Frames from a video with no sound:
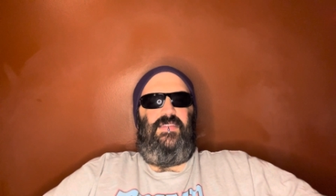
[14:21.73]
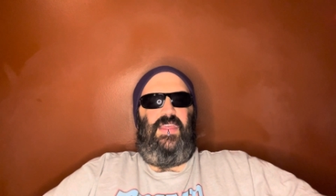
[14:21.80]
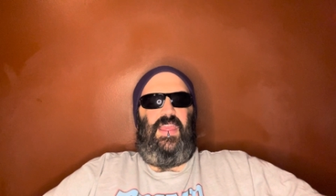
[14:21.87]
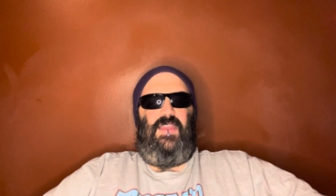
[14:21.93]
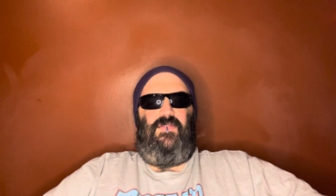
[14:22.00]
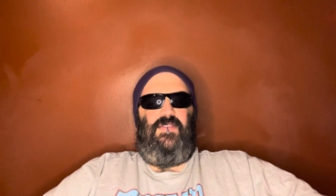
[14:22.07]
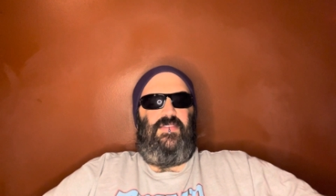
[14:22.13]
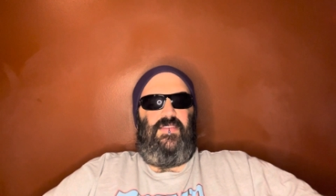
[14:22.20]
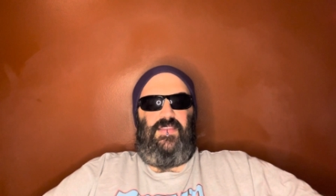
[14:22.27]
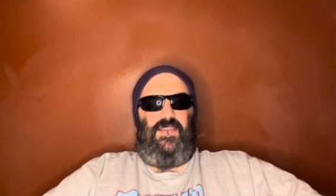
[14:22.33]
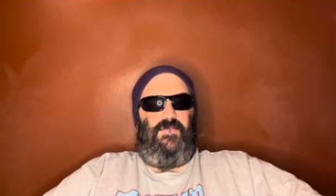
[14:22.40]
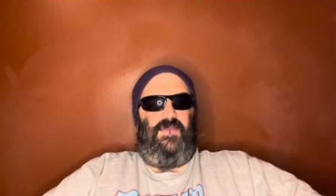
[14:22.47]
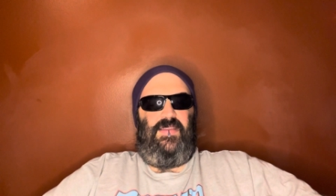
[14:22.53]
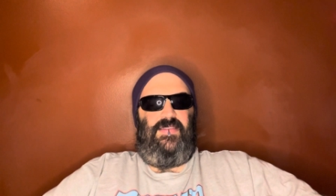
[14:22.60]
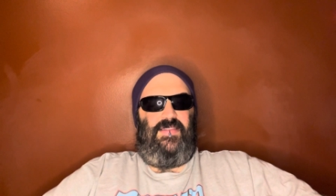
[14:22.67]
even to
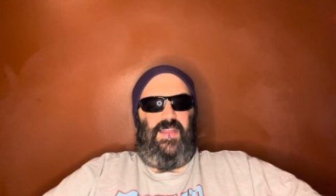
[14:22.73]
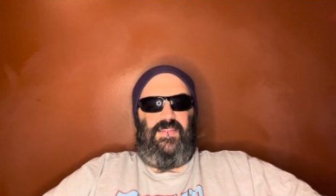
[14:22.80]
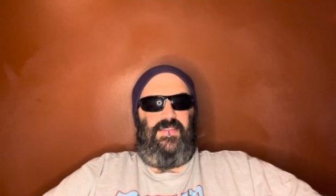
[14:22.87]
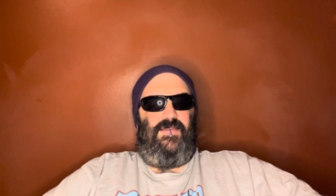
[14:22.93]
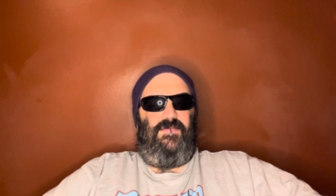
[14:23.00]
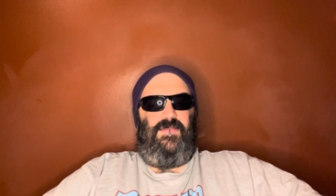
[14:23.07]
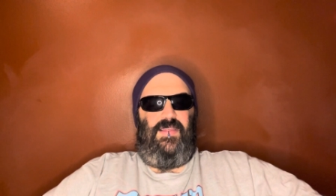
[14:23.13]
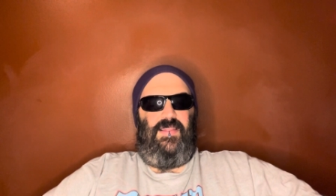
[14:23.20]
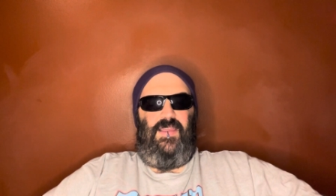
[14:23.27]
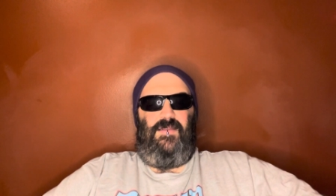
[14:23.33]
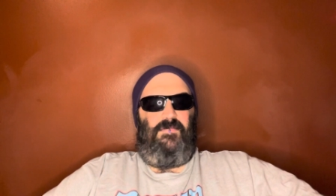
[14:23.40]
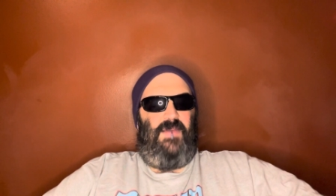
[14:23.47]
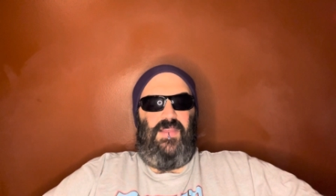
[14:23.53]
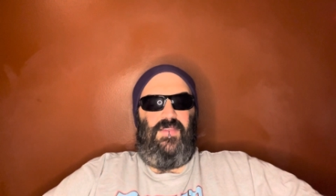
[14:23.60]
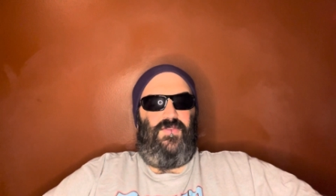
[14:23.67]
some extent something like
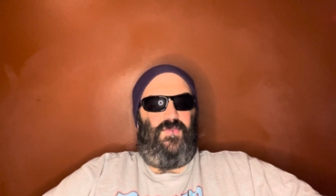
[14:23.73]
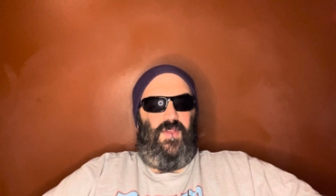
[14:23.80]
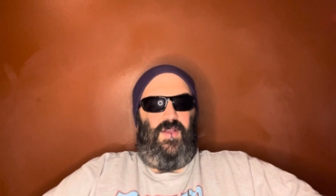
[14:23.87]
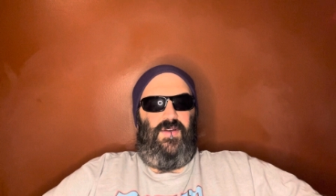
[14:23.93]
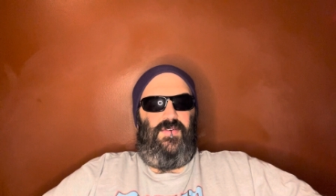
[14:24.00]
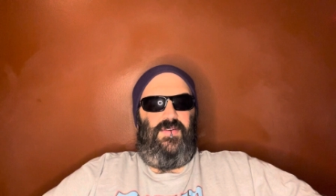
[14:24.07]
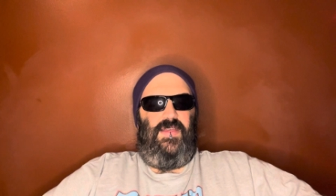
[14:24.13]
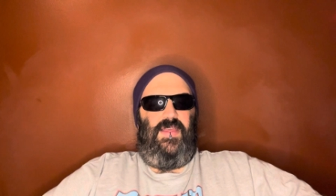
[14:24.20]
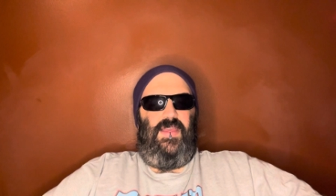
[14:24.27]
Maestro.